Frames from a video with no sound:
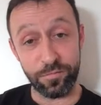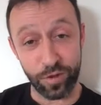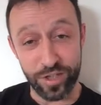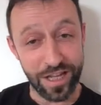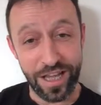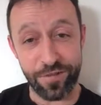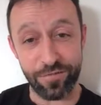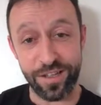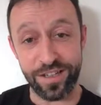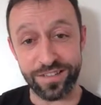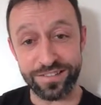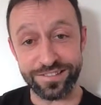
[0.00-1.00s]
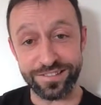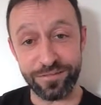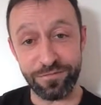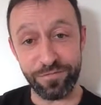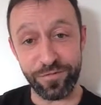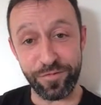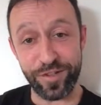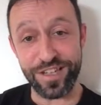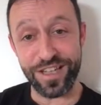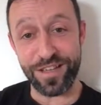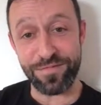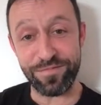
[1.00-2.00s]
Was it Henry? Was
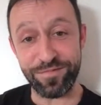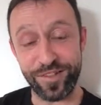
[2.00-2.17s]
it him?